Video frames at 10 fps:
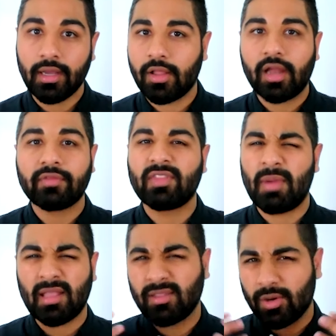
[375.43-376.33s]
A lot of
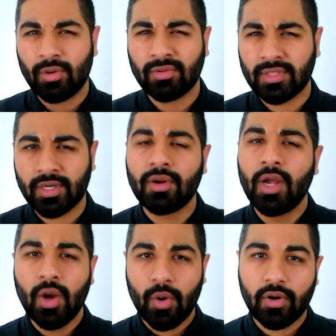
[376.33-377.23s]
them had their own,
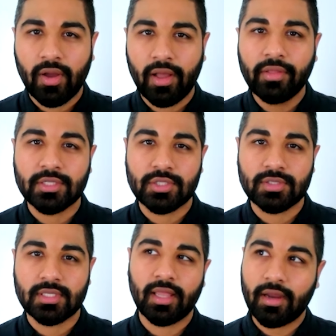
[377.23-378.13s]
oral health
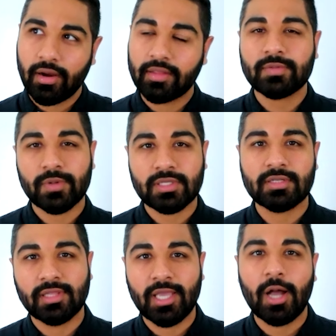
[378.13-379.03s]
issues, and they're like, all right, this
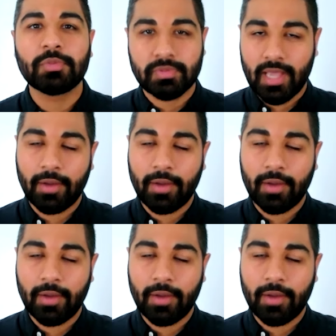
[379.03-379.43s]
person really helps me.